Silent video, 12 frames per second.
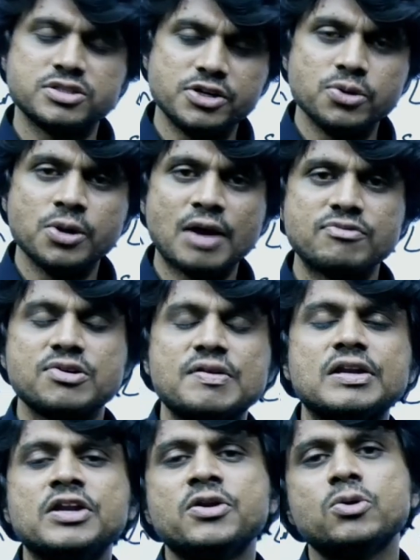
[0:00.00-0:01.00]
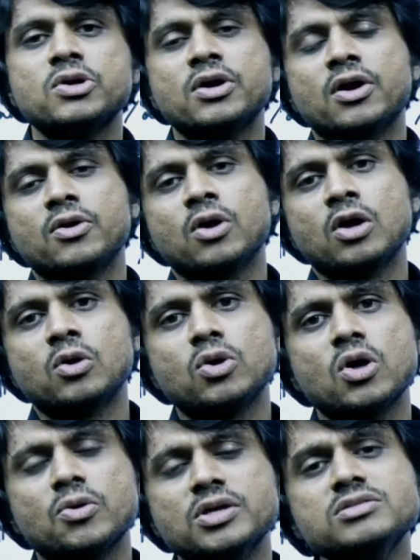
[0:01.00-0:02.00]
that you have to quickly note
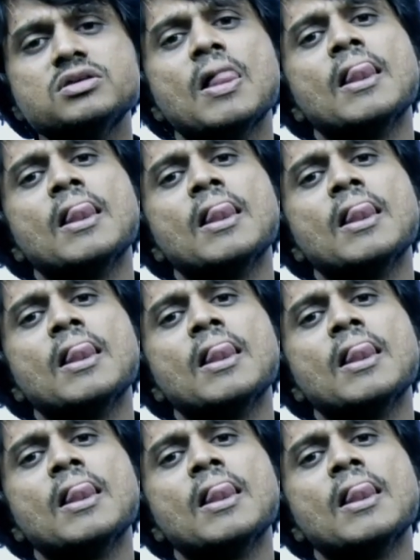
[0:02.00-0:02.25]
down is,